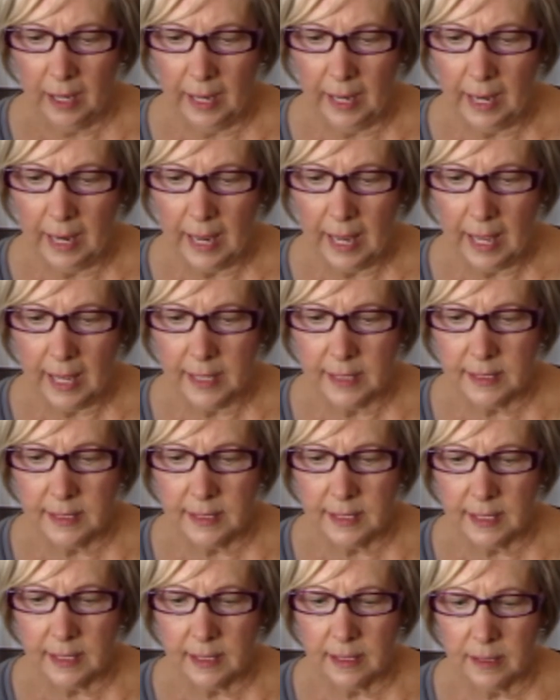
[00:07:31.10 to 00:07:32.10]

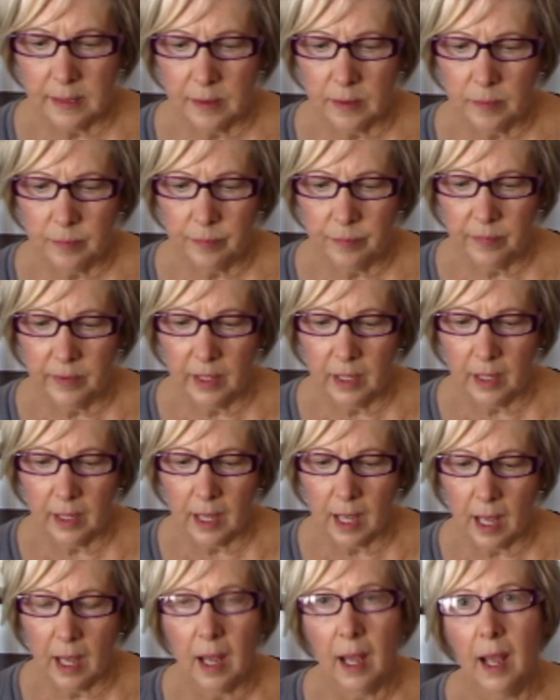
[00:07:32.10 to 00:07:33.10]
and um,
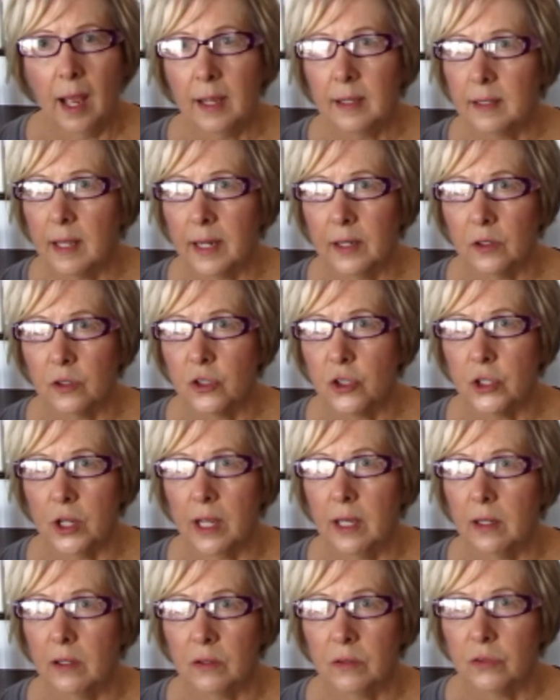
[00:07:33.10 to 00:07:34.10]
I like her
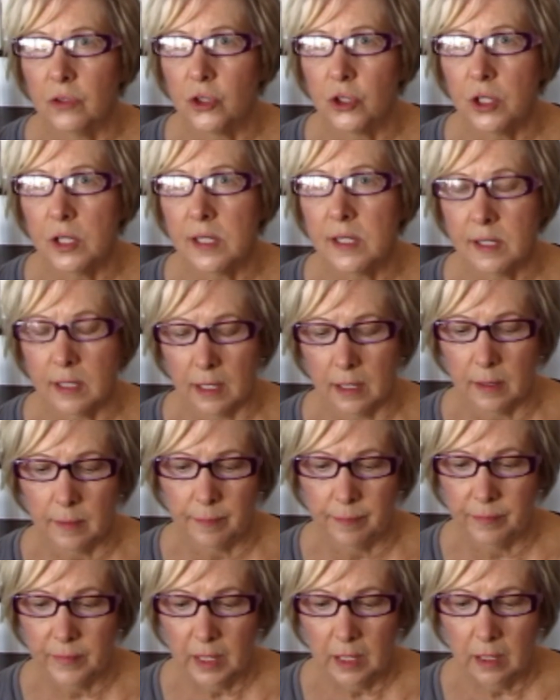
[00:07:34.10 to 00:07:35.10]
channel. She's
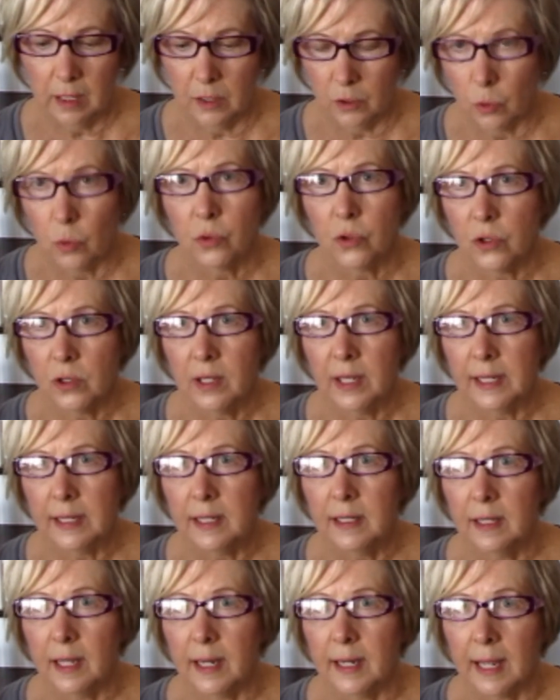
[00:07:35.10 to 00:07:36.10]
um, an older
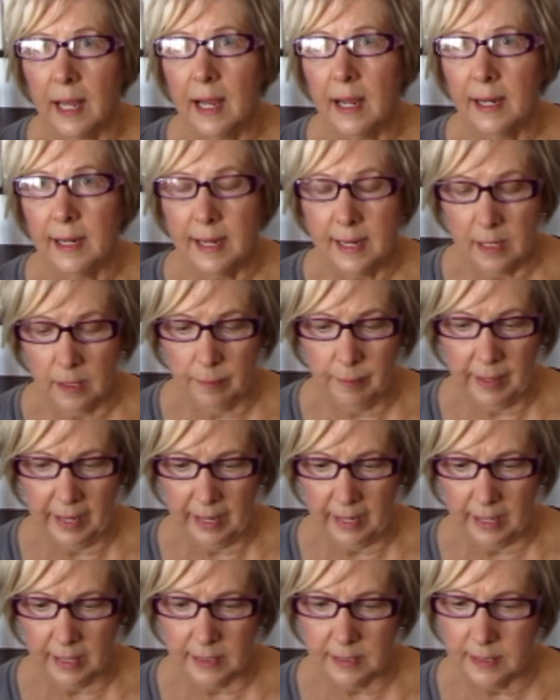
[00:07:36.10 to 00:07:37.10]
lady like I am,
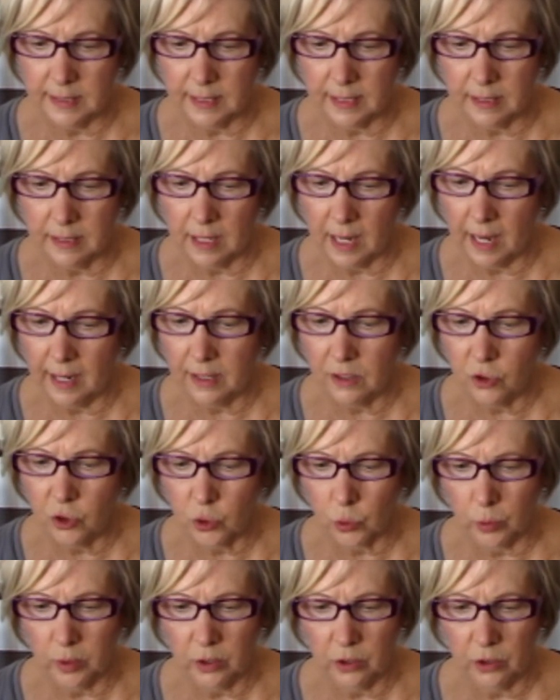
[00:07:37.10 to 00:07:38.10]
and uh, I
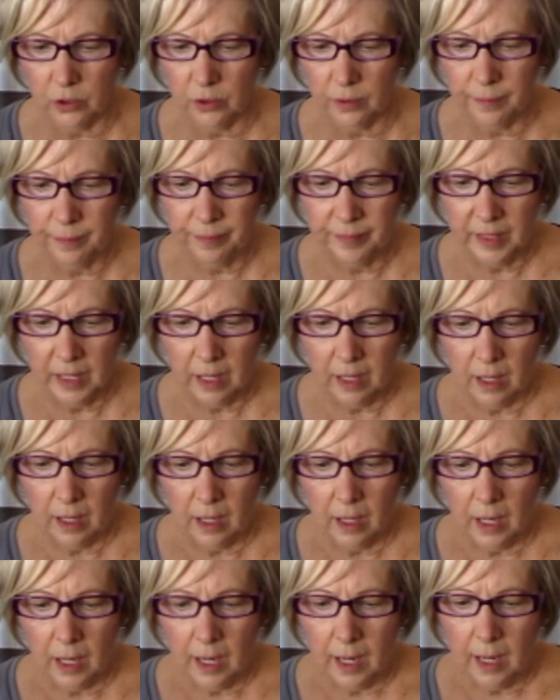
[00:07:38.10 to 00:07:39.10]
enjoy her.
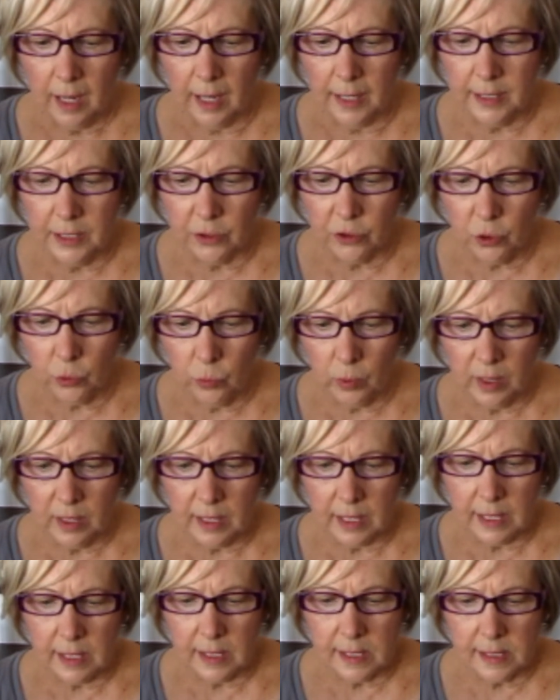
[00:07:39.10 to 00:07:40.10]
Another one
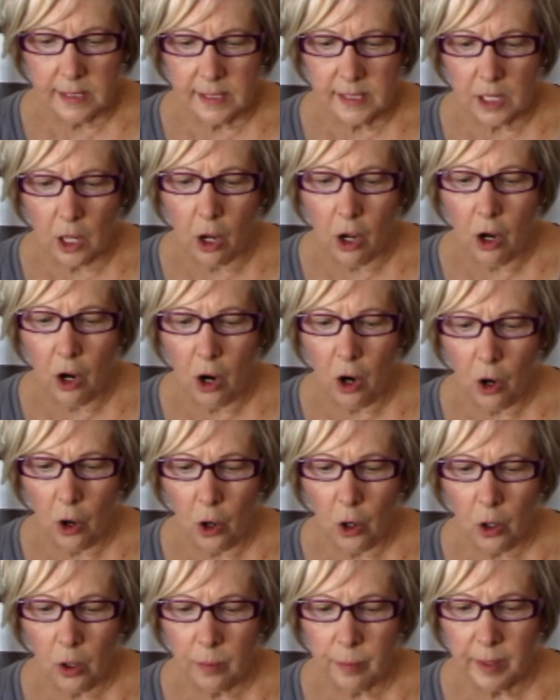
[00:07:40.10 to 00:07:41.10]
is
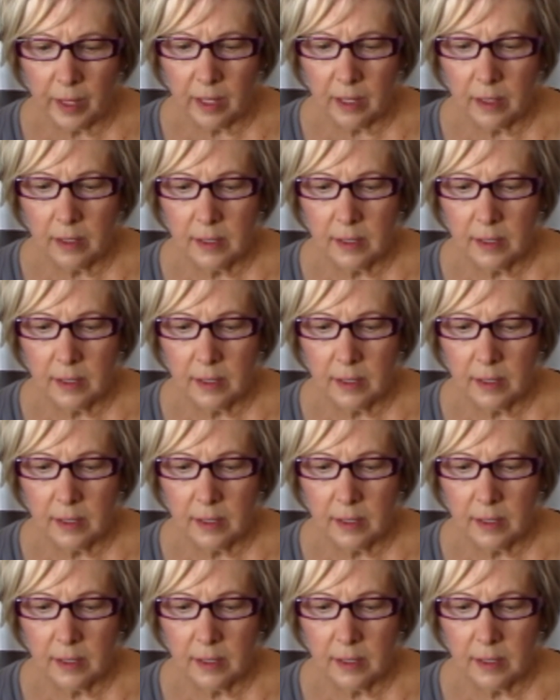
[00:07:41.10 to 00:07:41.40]
Harbdlou,